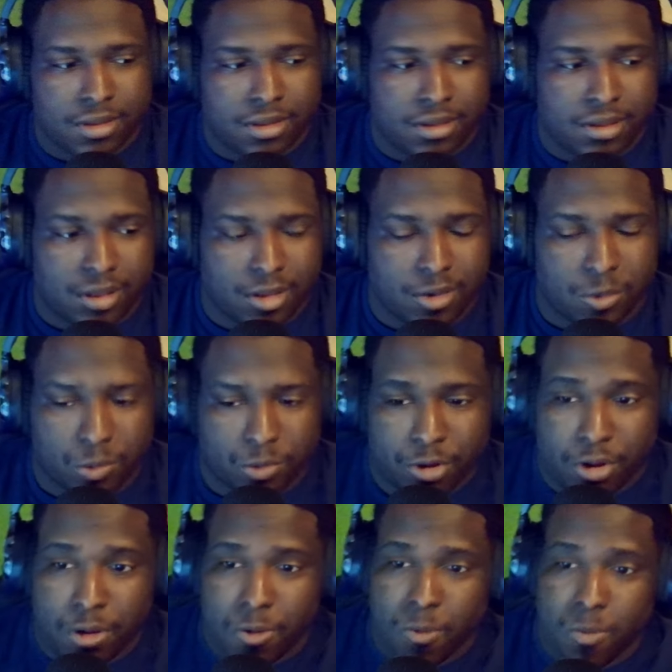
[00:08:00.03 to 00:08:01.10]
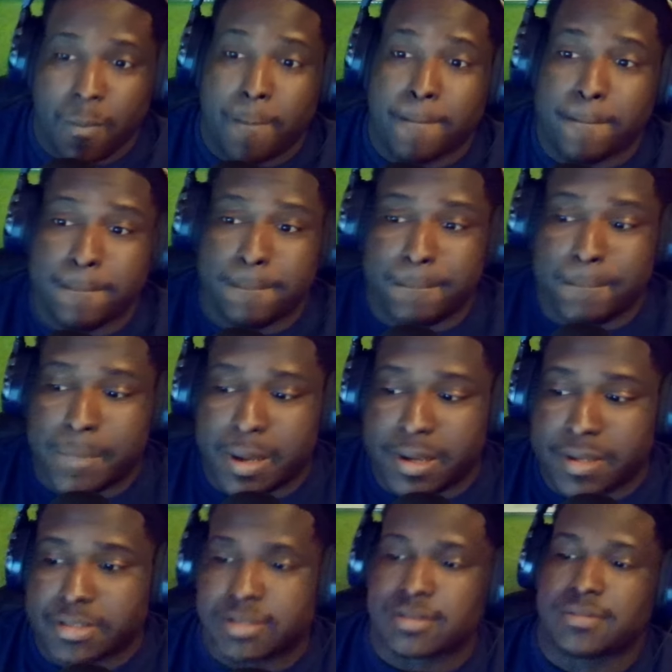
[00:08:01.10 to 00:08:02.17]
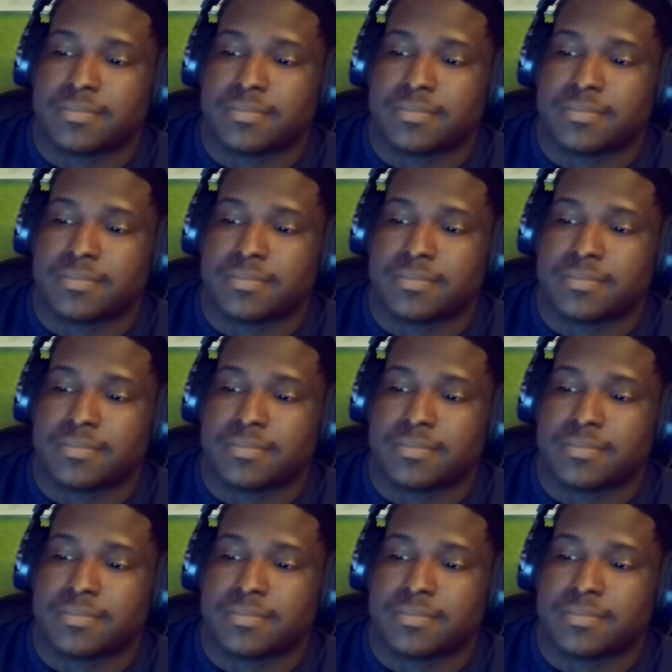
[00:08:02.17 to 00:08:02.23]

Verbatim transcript: And we're going. Peace.